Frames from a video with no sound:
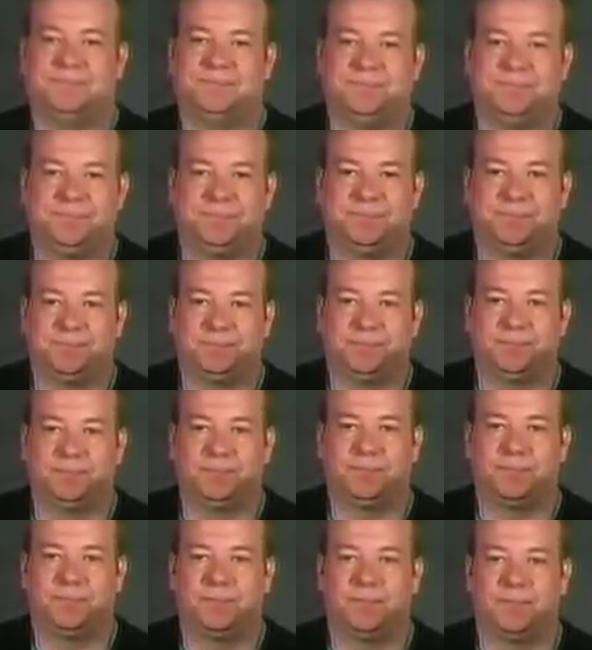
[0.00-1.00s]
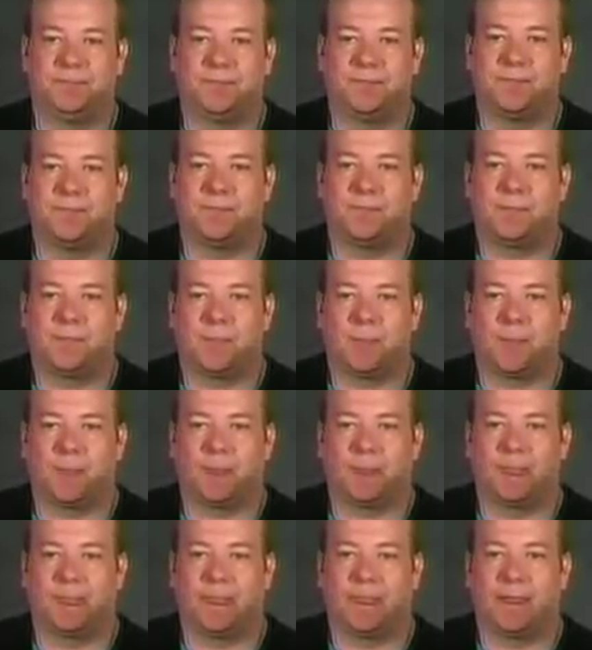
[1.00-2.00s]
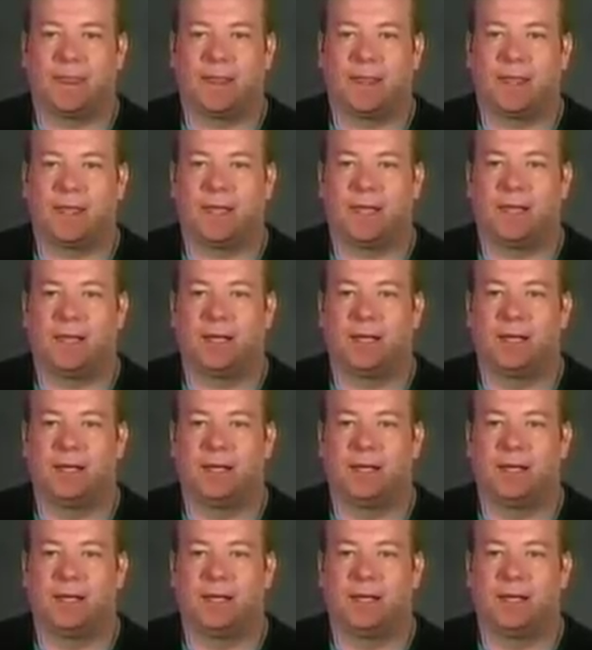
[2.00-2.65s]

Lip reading: Nothing is said.